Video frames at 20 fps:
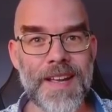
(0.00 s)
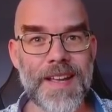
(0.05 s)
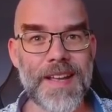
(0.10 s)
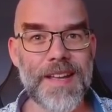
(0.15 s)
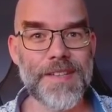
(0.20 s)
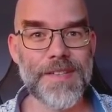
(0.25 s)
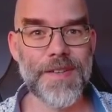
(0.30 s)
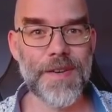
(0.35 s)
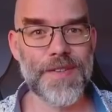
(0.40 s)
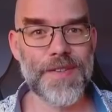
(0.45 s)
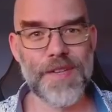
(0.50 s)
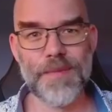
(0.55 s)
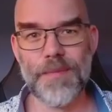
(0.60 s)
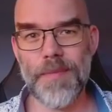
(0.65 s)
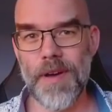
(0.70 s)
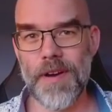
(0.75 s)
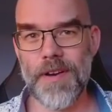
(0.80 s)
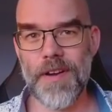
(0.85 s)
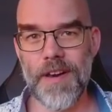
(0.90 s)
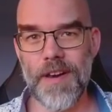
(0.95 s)
is going to
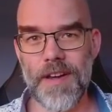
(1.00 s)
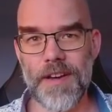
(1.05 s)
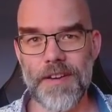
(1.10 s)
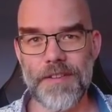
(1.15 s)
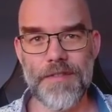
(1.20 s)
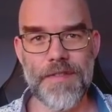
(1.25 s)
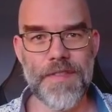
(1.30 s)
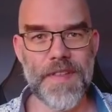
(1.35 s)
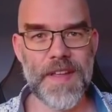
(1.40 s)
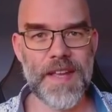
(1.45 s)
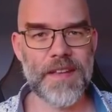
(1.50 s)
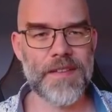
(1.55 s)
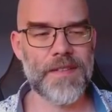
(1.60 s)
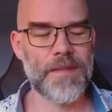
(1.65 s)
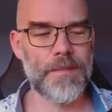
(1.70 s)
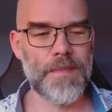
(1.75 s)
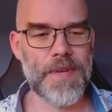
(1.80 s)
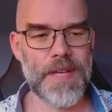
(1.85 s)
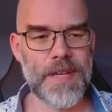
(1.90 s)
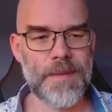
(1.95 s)
block a lot of things
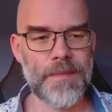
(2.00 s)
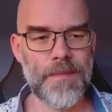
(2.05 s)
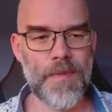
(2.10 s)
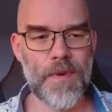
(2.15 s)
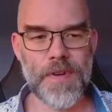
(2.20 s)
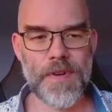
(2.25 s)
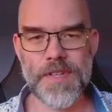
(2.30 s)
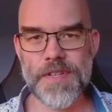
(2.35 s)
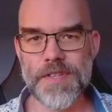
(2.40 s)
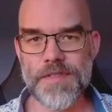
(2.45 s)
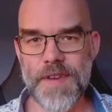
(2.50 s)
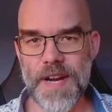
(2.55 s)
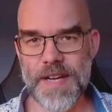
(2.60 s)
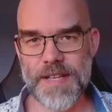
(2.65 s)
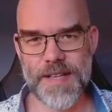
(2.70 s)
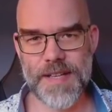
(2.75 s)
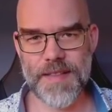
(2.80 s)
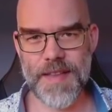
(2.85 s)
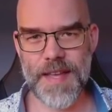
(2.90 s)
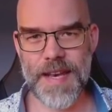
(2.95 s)
and be more
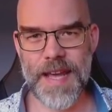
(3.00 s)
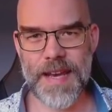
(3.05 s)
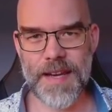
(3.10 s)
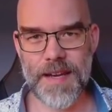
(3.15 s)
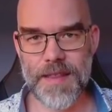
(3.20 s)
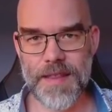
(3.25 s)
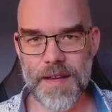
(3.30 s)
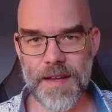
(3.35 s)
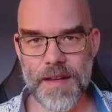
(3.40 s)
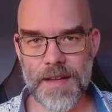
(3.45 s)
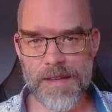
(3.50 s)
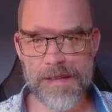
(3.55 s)
distracting than anything.